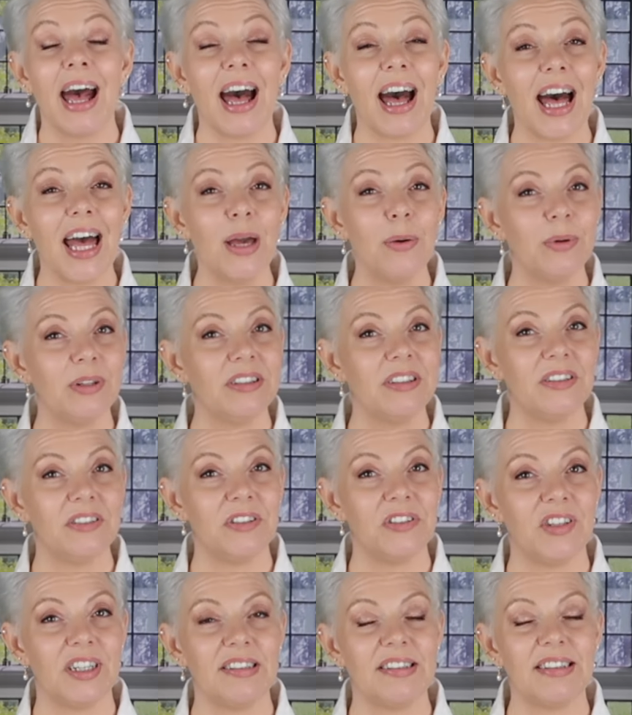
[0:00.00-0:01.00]
I would
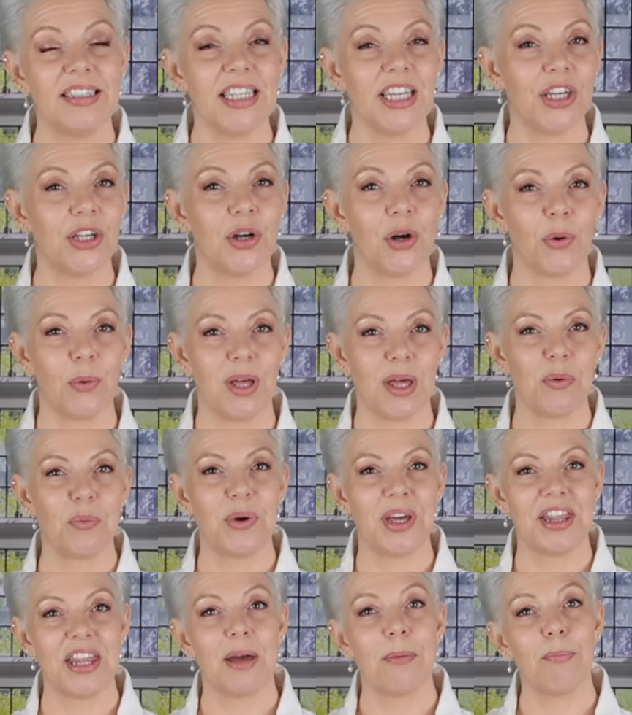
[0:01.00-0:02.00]
suggest you go
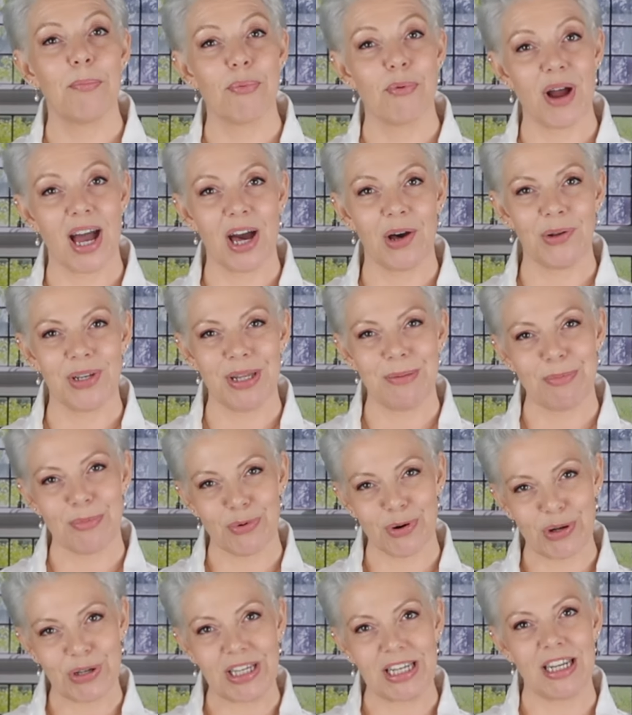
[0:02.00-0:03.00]
with a brown
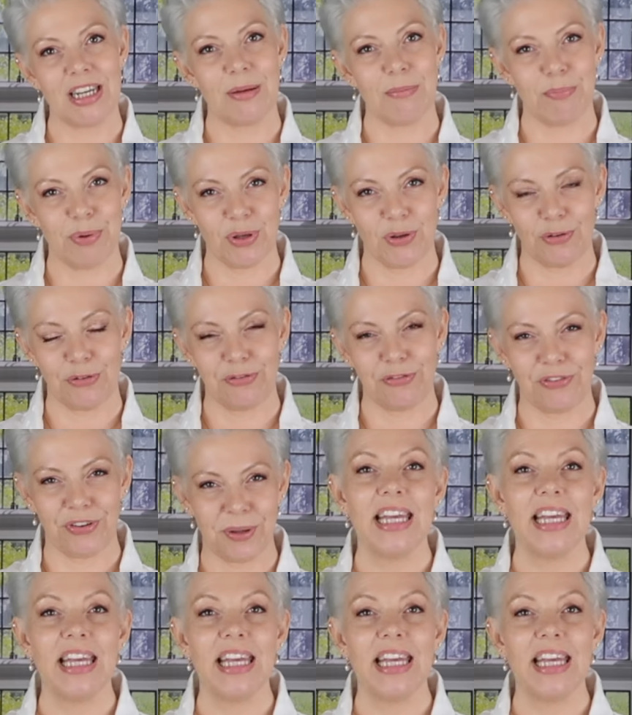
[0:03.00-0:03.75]
Moroccan pouf.